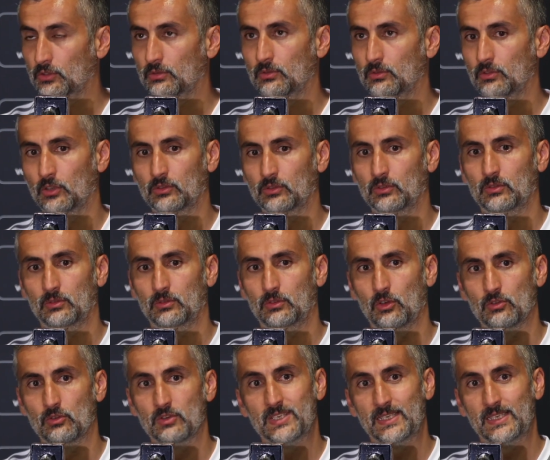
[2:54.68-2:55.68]
not
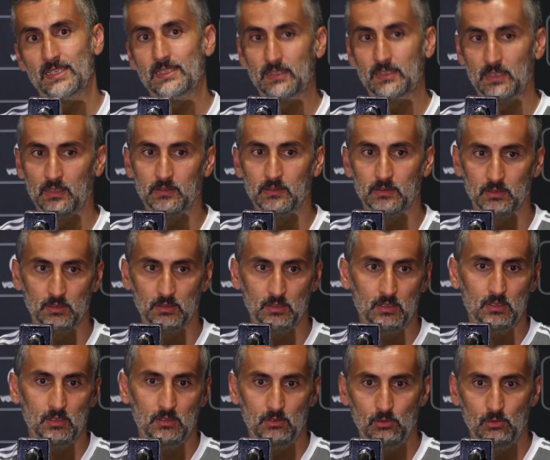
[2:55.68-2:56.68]
consistent
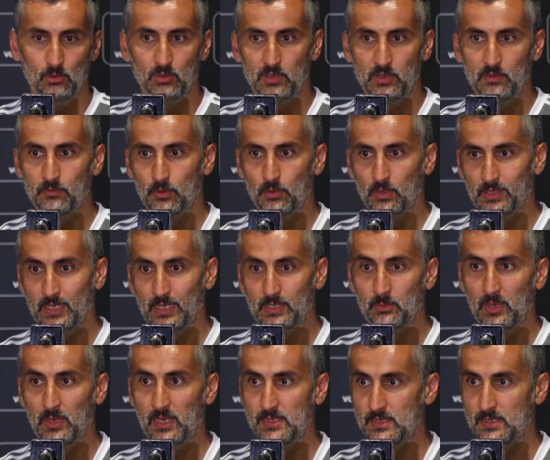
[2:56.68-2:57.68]
looking for that
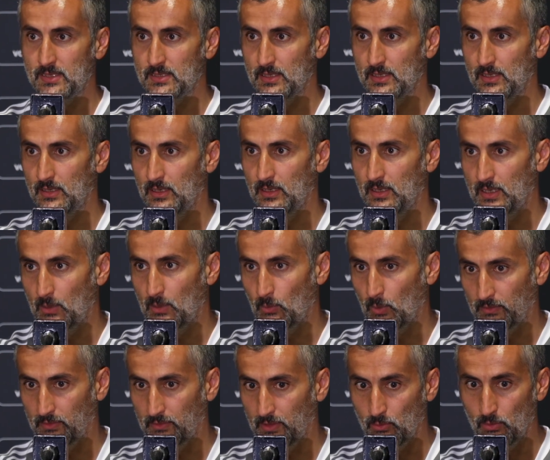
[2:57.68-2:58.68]
patience in
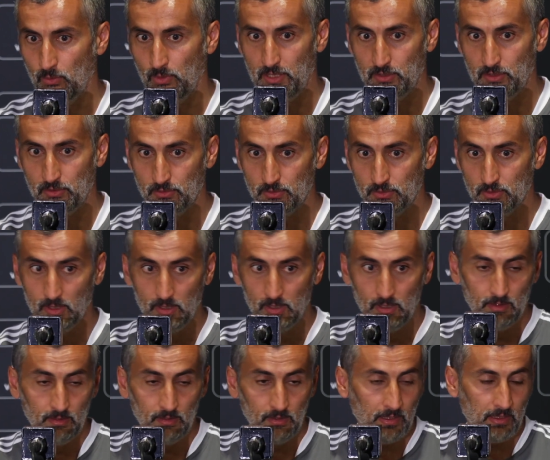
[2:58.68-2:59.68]
our circulations.
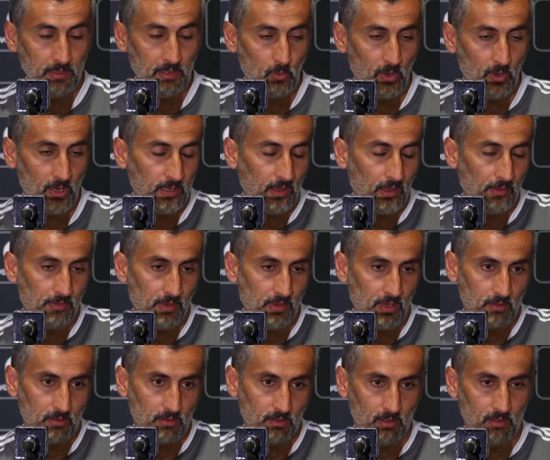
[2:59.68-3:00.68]
Anyway, I
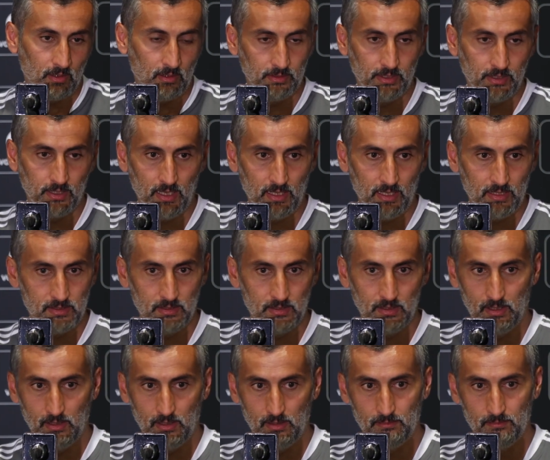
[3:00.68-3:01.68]
think the guys
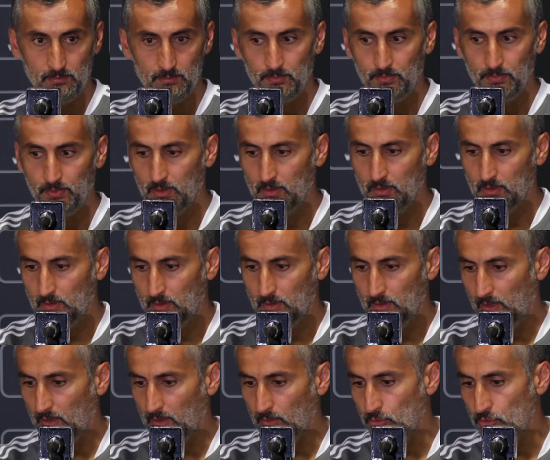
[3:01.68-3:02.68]
did a
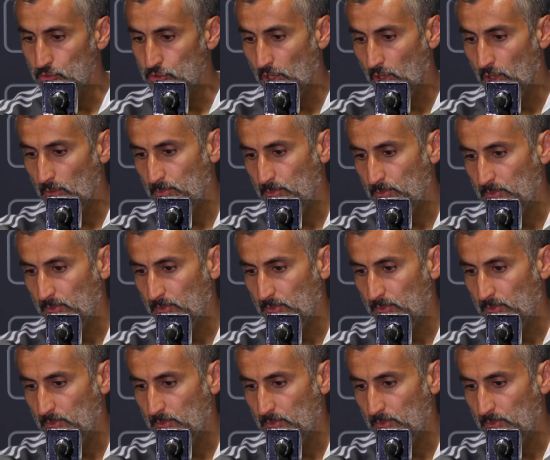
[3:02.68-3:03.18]
good job,